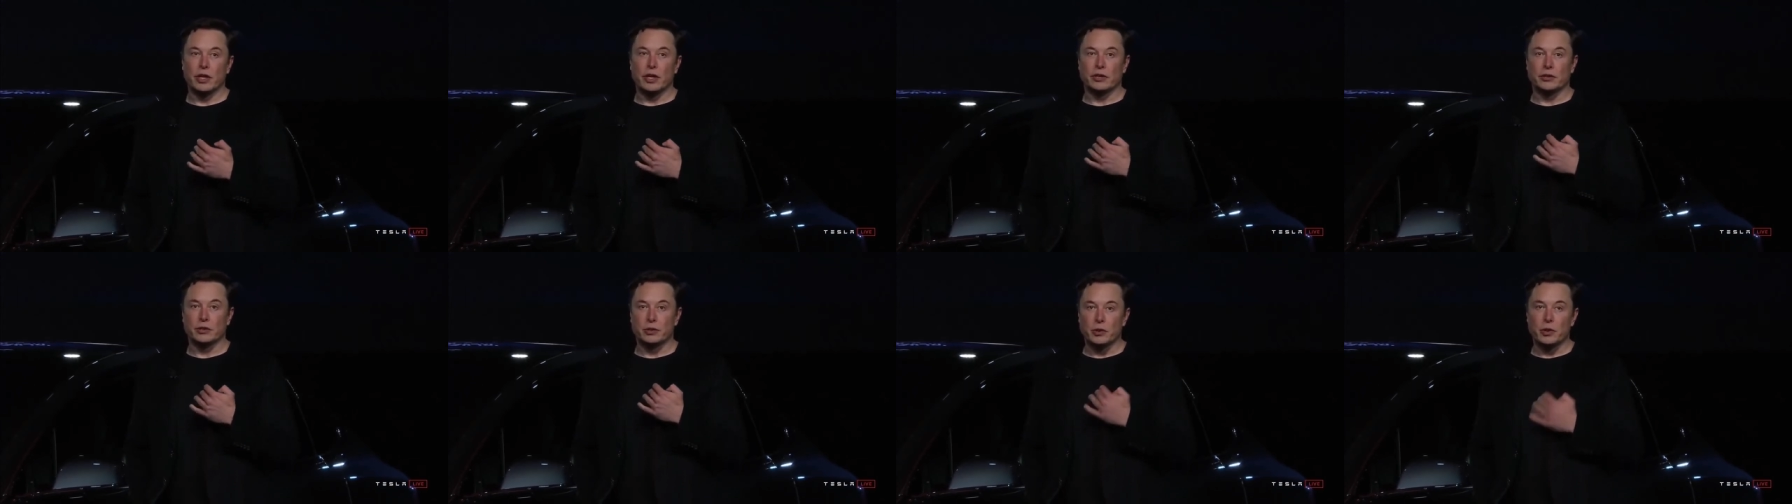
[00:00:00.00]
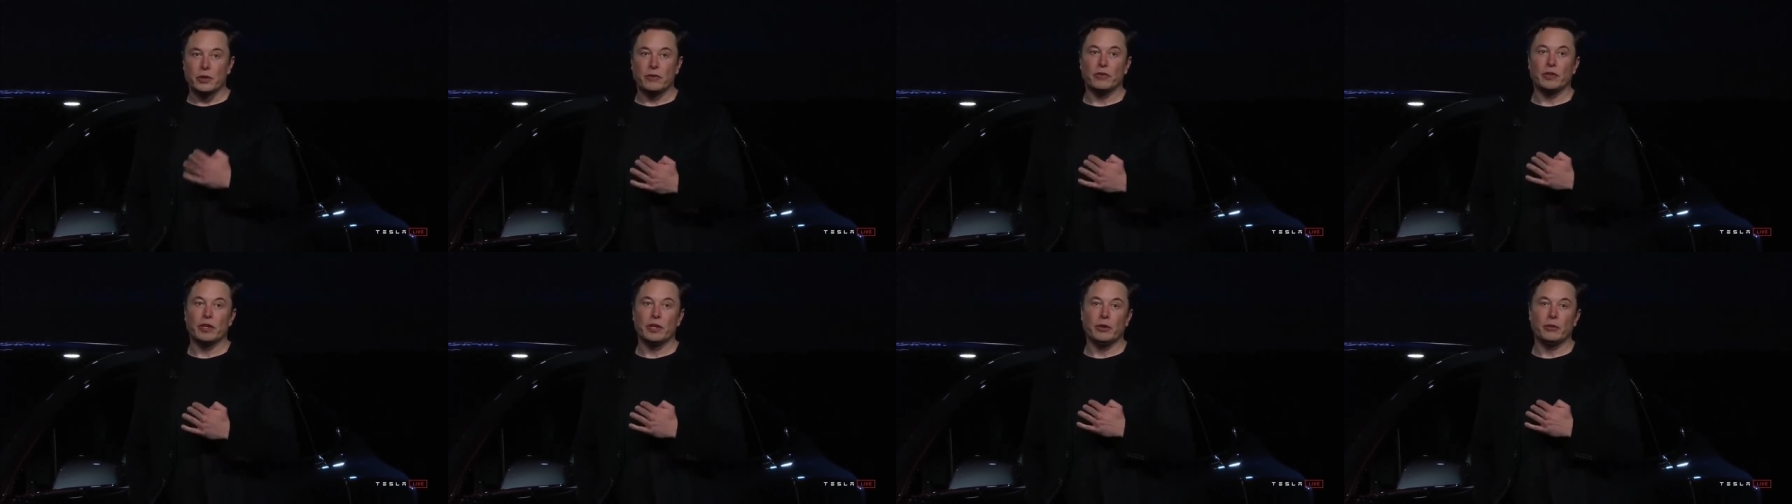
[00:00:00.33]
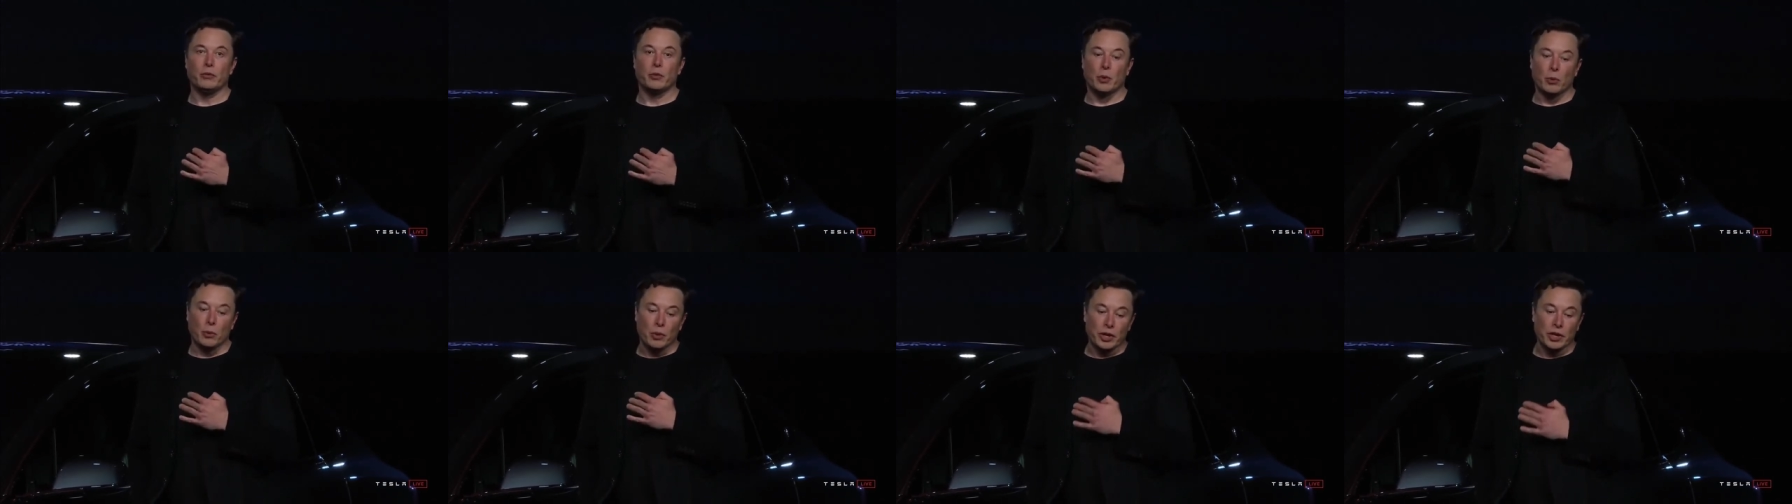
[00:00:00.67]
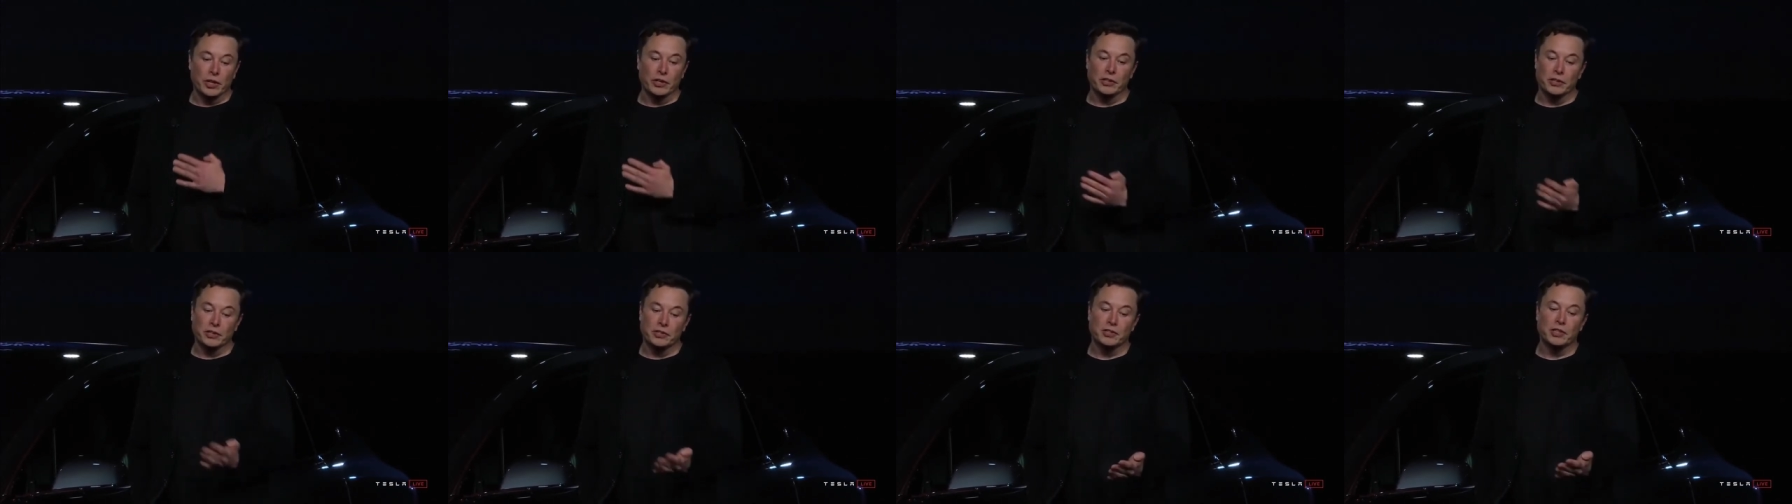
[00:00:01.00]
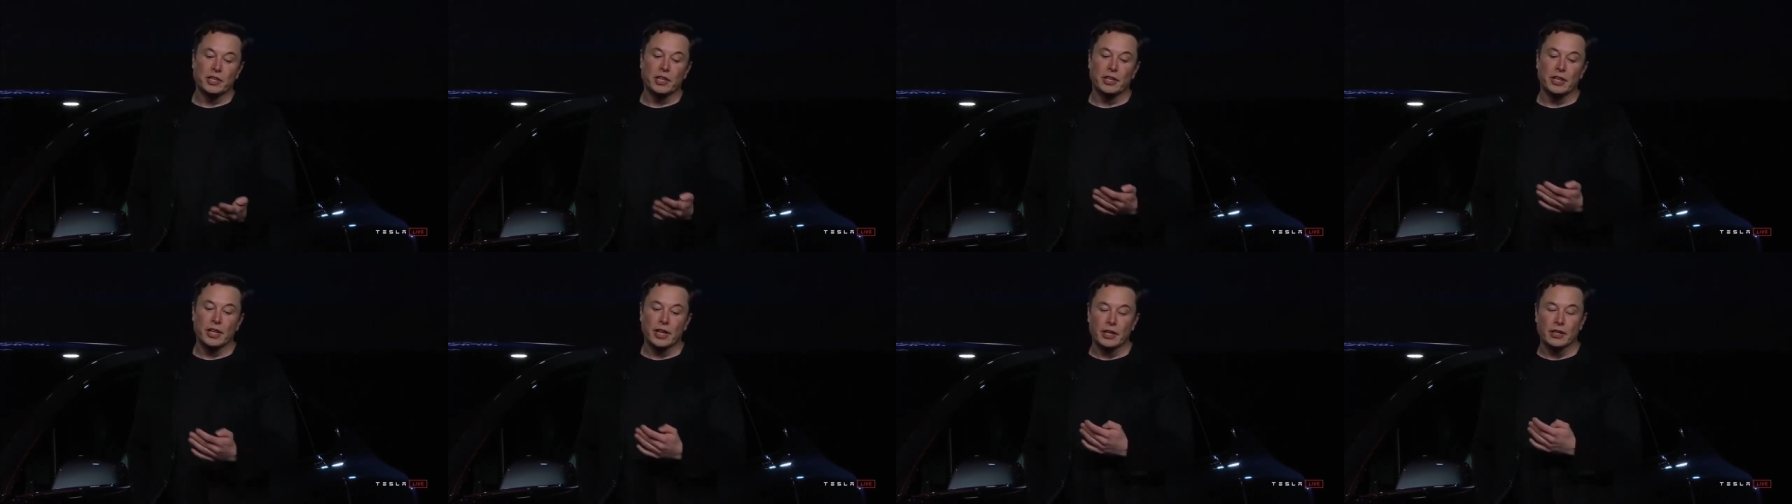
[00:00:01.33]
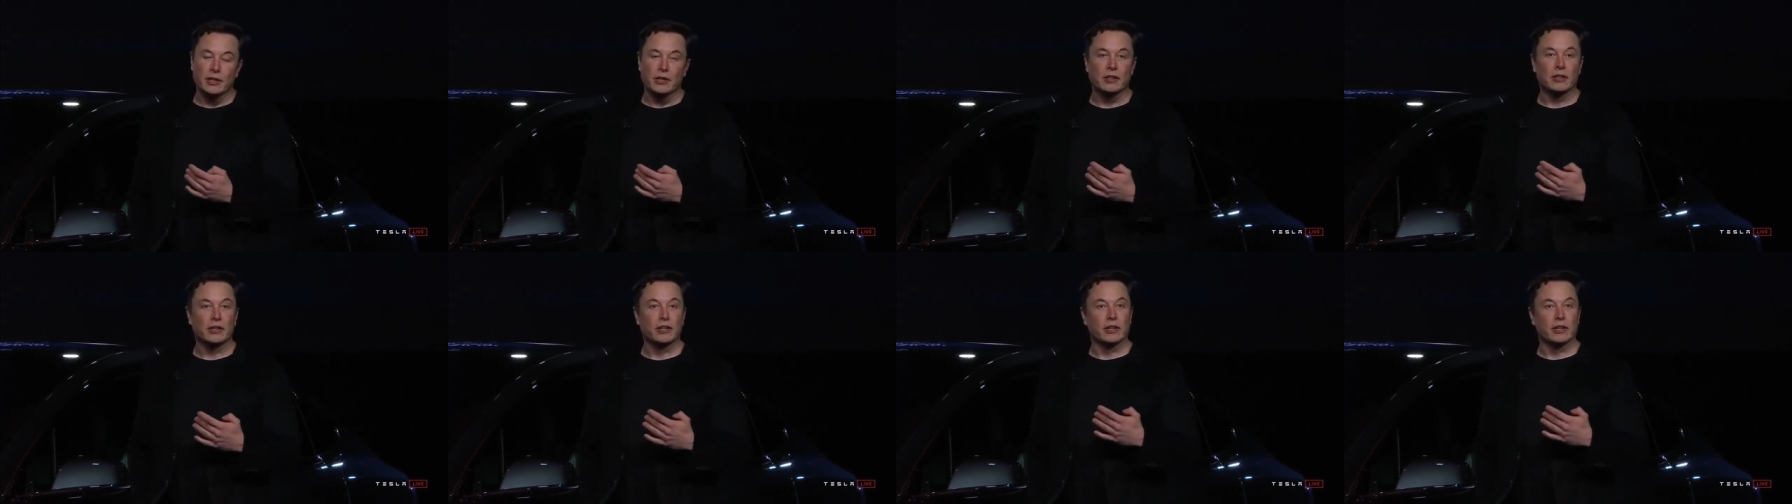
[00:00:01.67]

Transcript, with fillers: extremely rewarding to see that